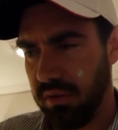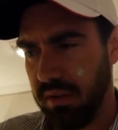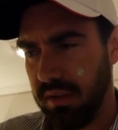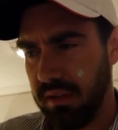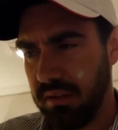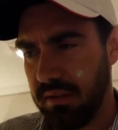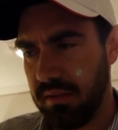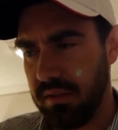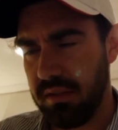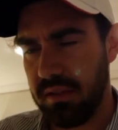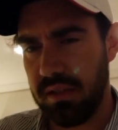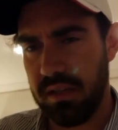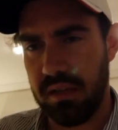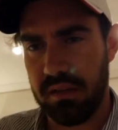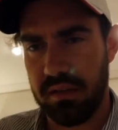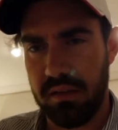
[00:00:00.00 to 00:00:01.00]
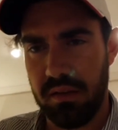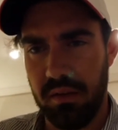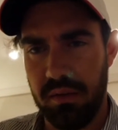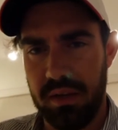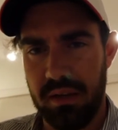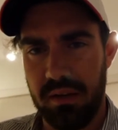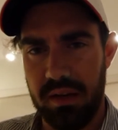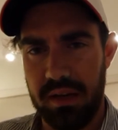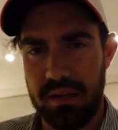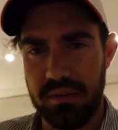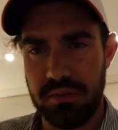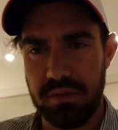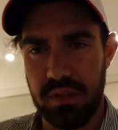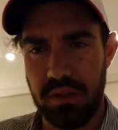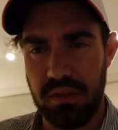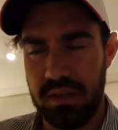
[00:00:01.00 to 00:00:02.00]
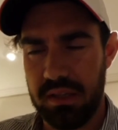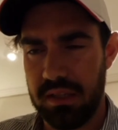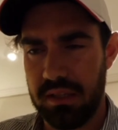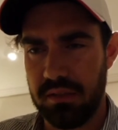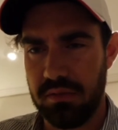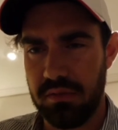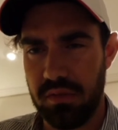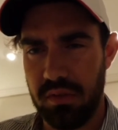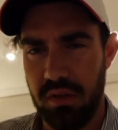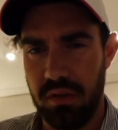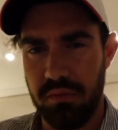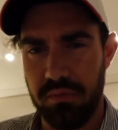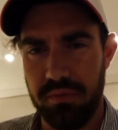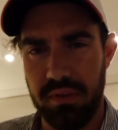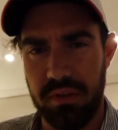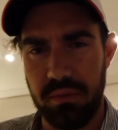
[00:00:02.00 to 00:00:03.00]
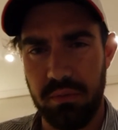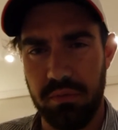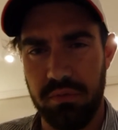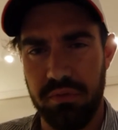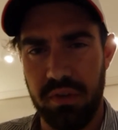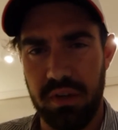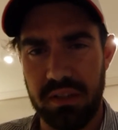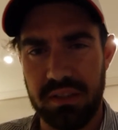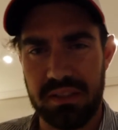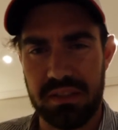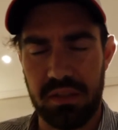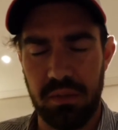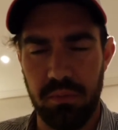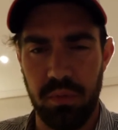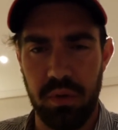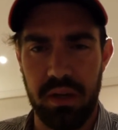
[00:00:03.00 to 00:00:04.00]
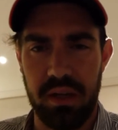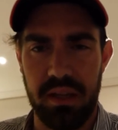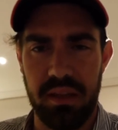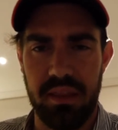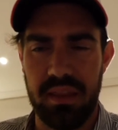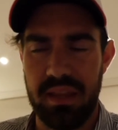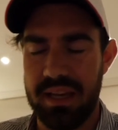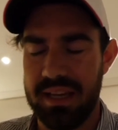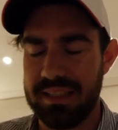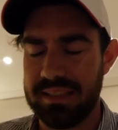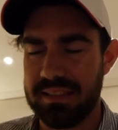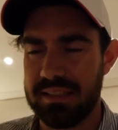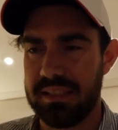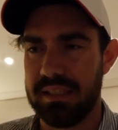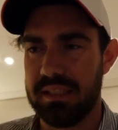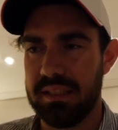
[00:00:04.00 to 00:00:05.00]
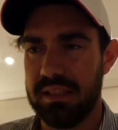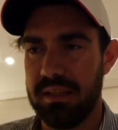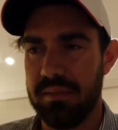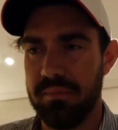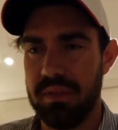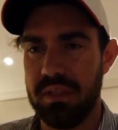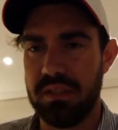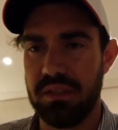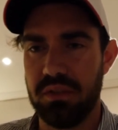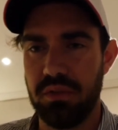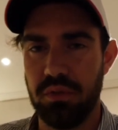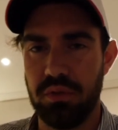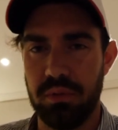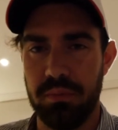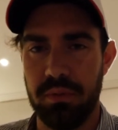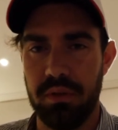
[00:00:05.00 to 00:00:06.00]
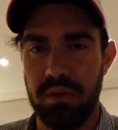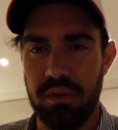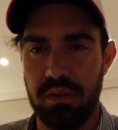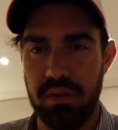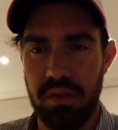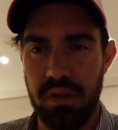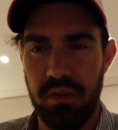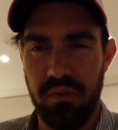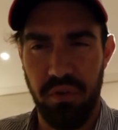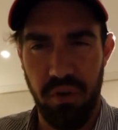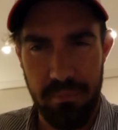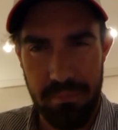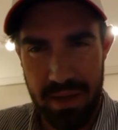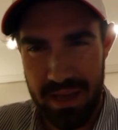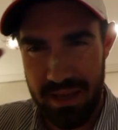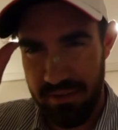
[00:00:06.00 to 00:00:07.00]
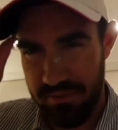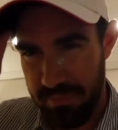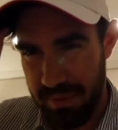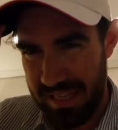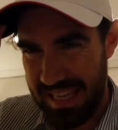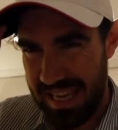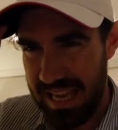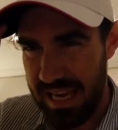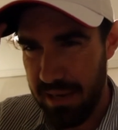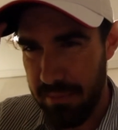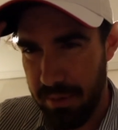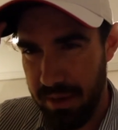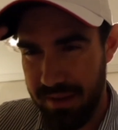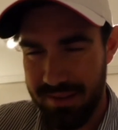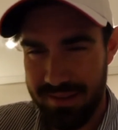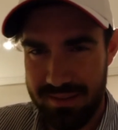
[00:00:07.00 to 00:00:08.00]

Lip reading: And then yeah, going out house hunting. Hopefully we'll find somewhere that is suitable for a man of my caliber.